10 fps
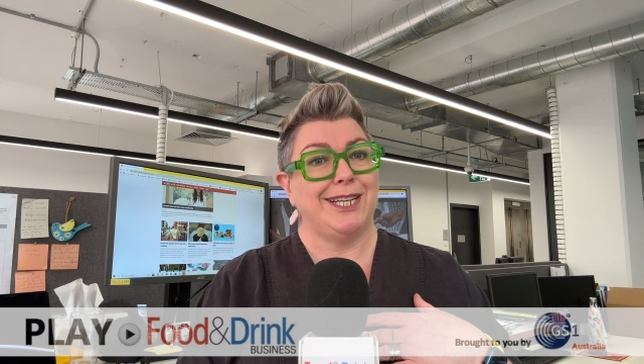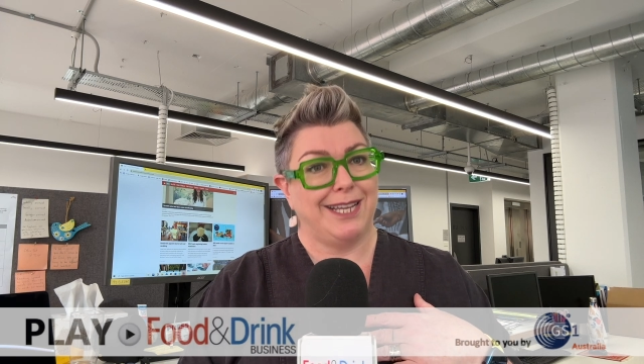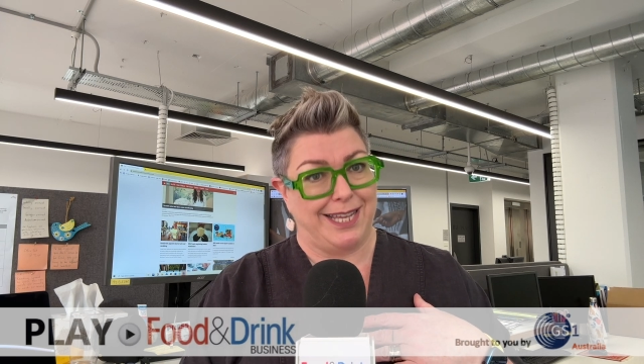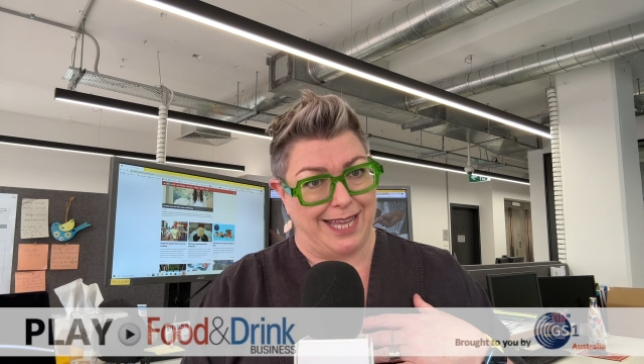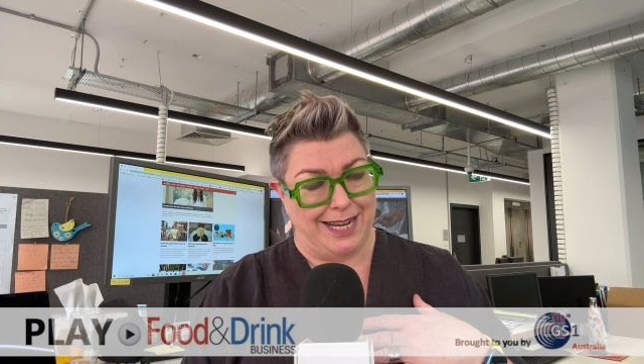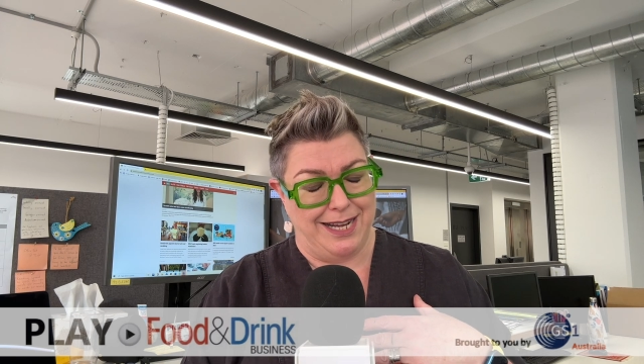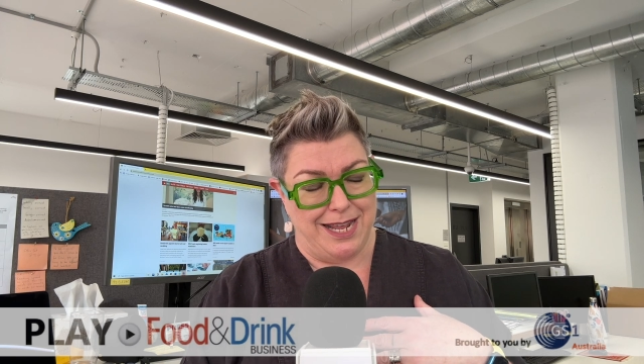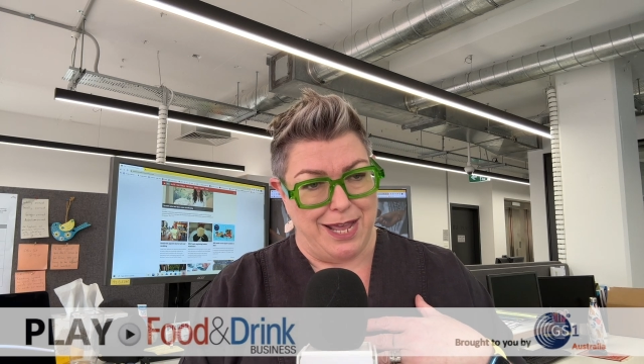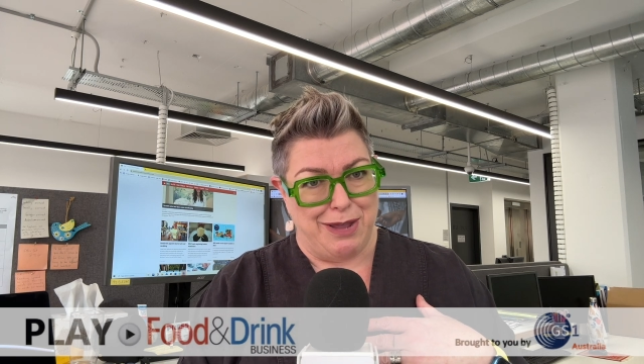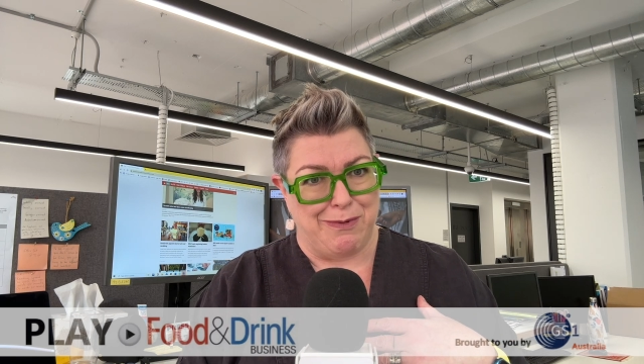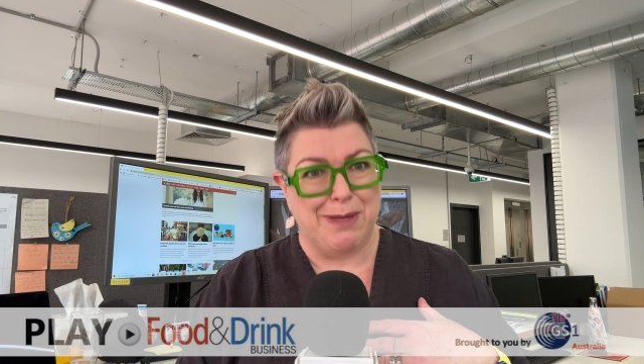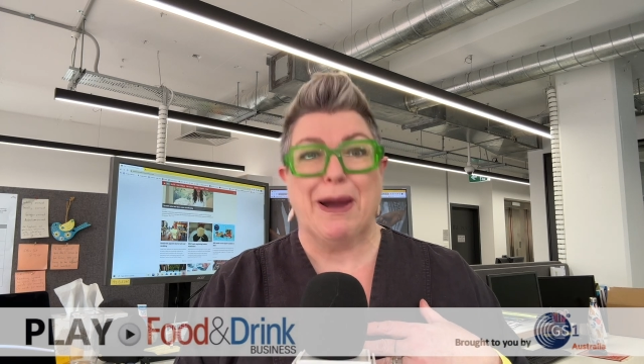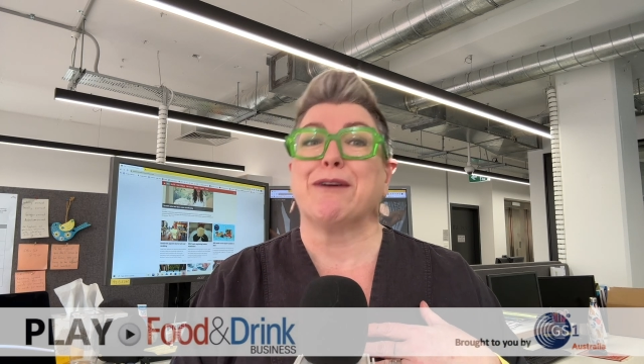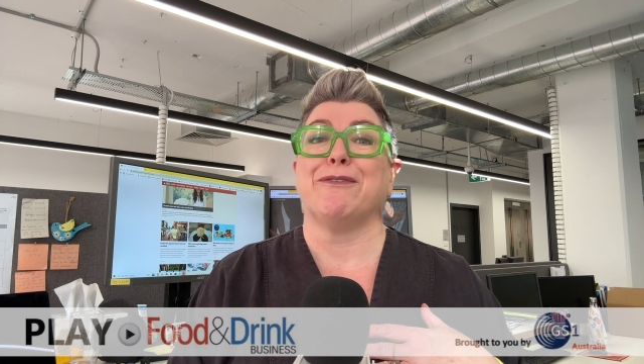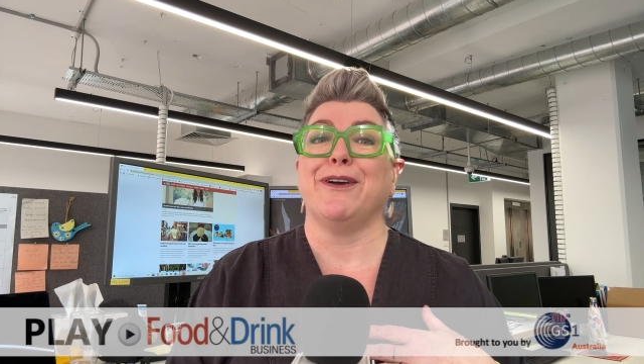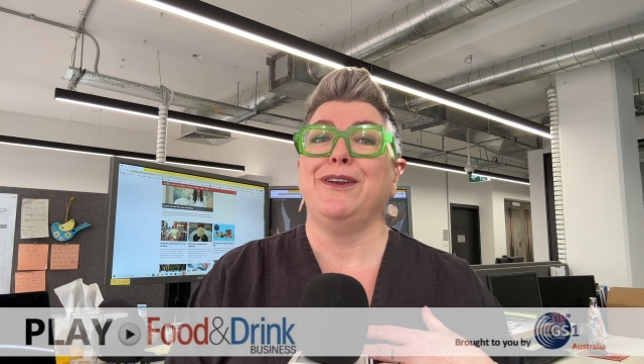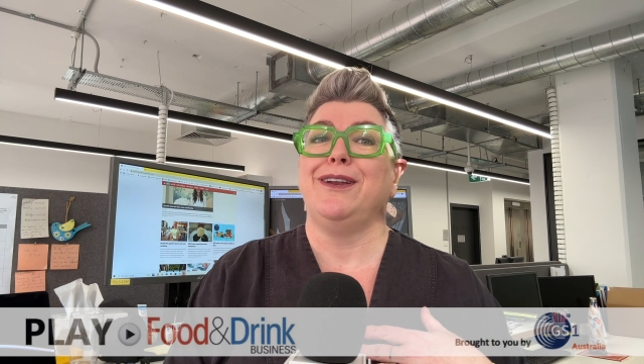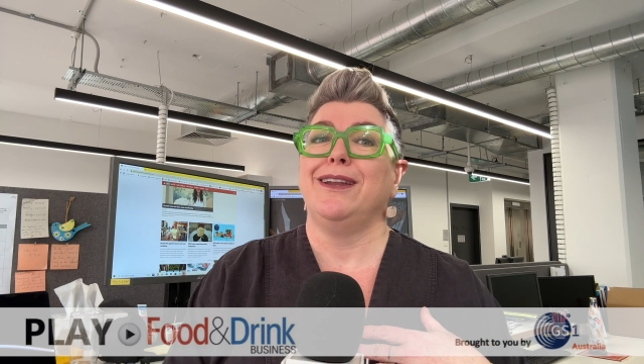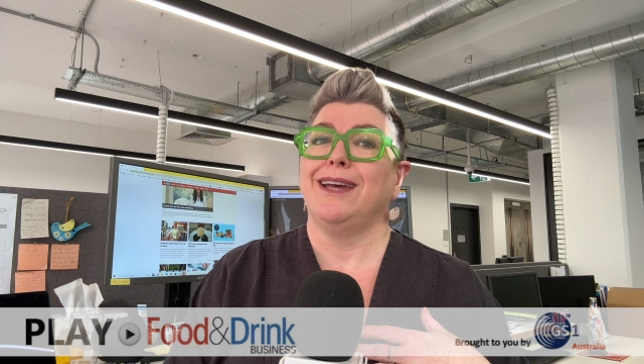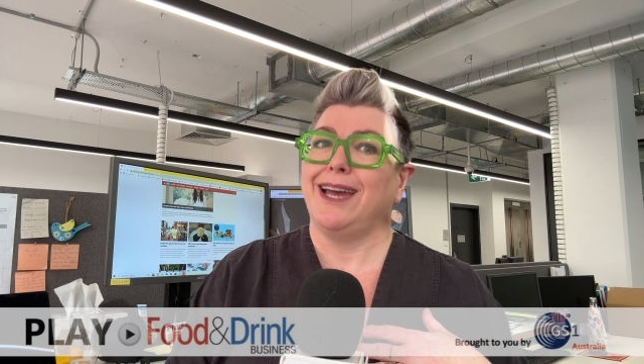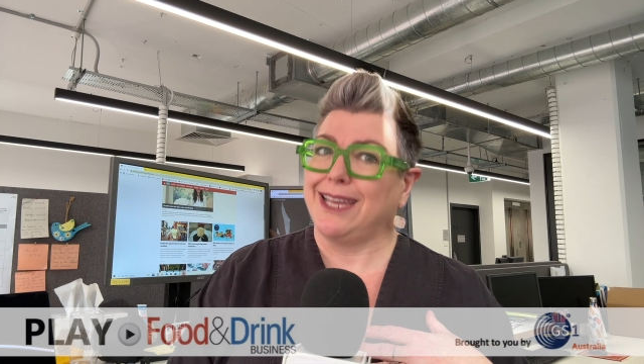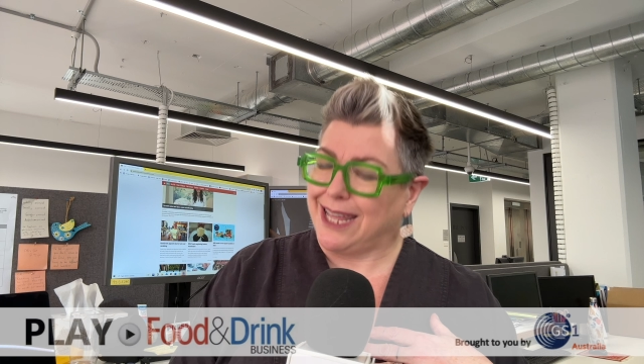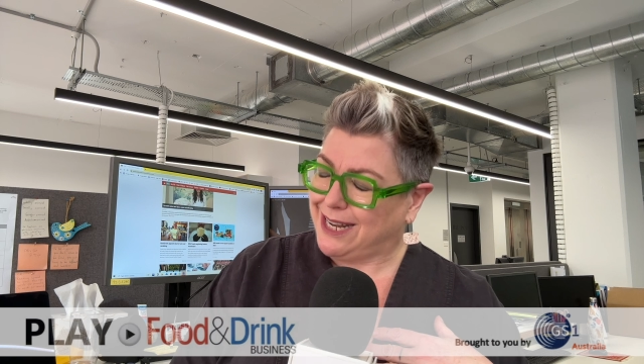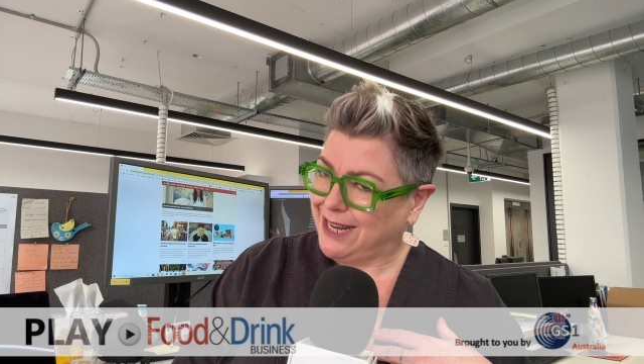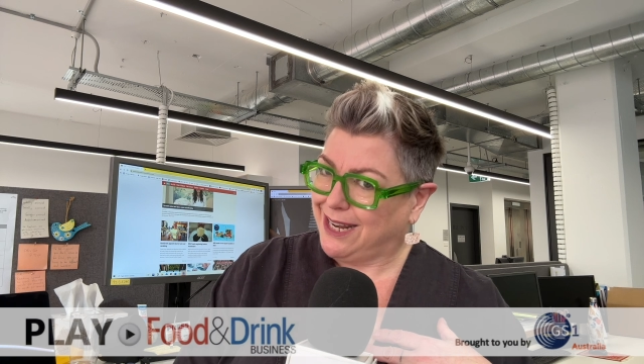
again, with a microphone, again,